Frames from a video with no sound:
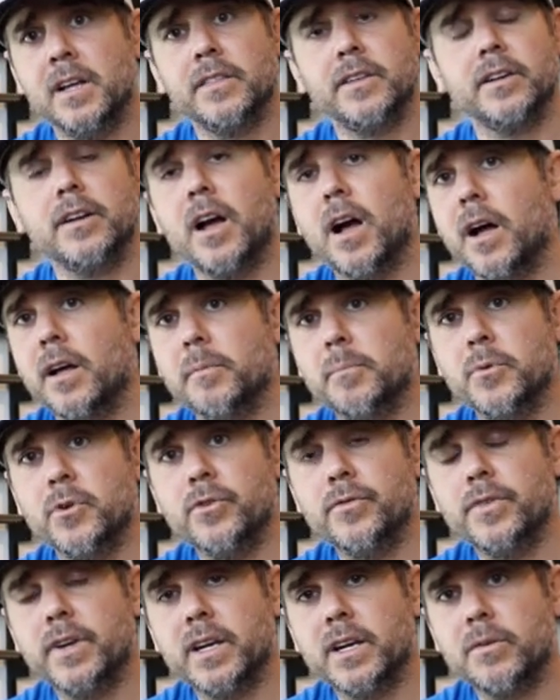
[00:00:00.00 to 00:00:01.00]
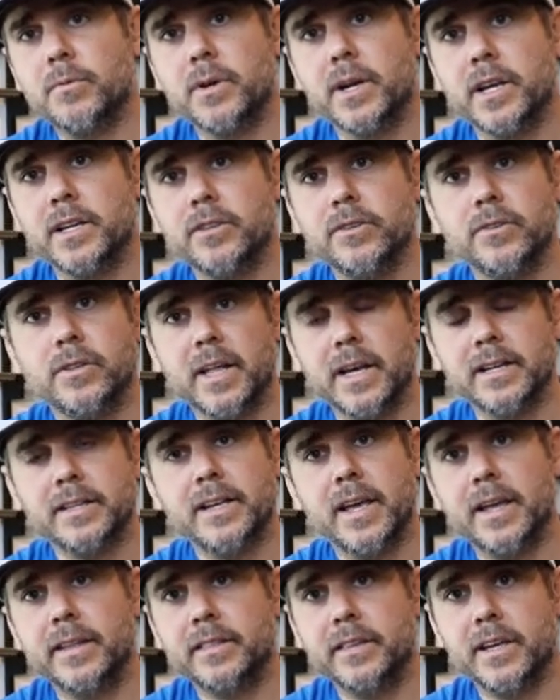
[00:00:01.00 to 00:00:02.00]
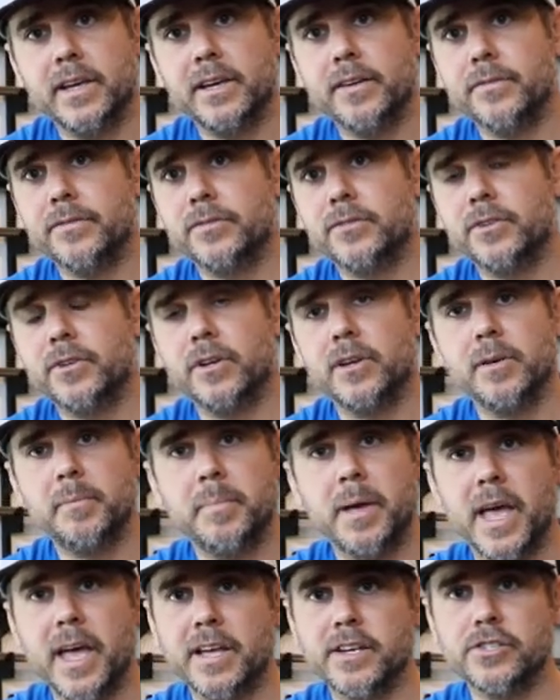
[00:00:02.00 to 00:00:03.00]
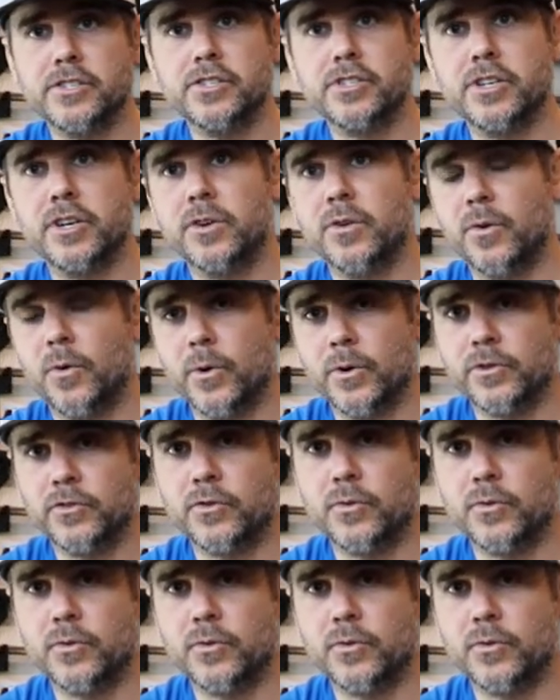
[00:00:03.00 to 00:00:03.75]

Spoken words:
They're not moving when I do like deadlift, bench, or